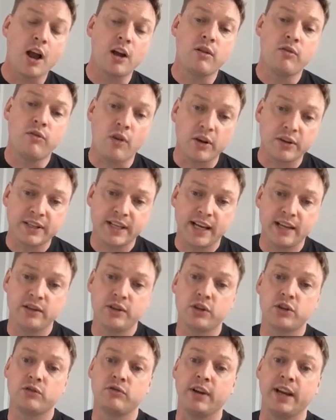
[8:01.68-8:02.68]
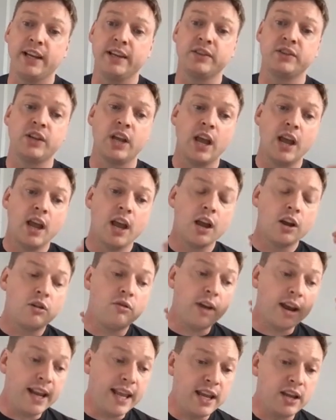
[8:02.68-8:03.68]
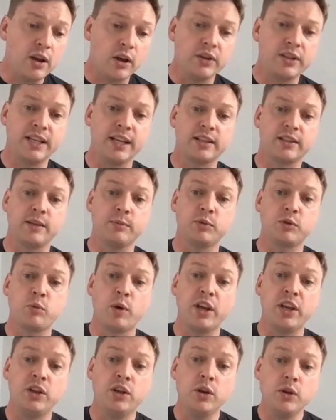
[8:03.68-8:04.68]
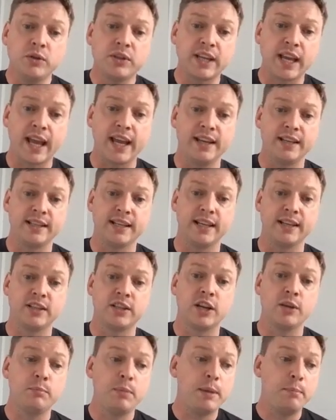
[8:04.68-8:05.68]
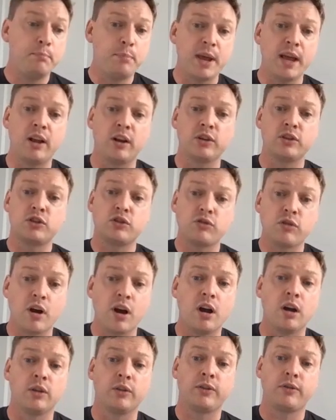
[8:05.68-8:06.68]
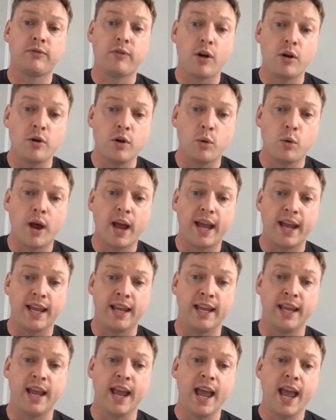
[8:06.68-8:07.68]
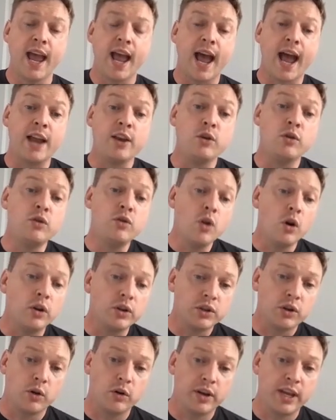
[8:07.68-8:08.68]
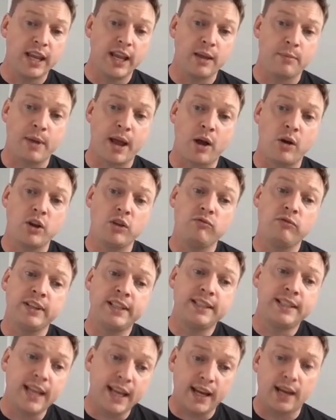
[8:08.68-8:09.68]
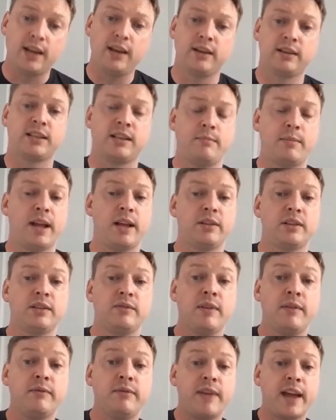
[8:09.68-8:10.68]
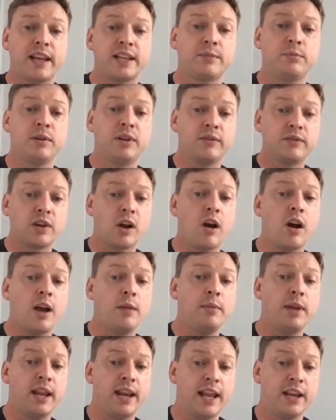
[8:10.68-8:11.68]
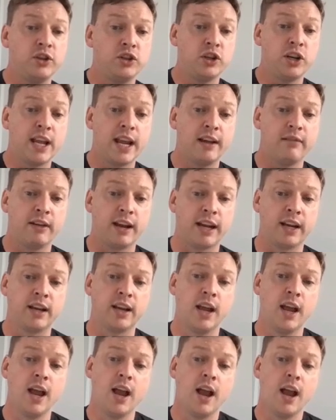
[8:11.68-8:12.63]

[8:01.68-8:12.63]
across industries, create ecosystems where use cases can be built, trialed, thrown away, and you're not talking about ridiculous amounts of investment of time and engineering,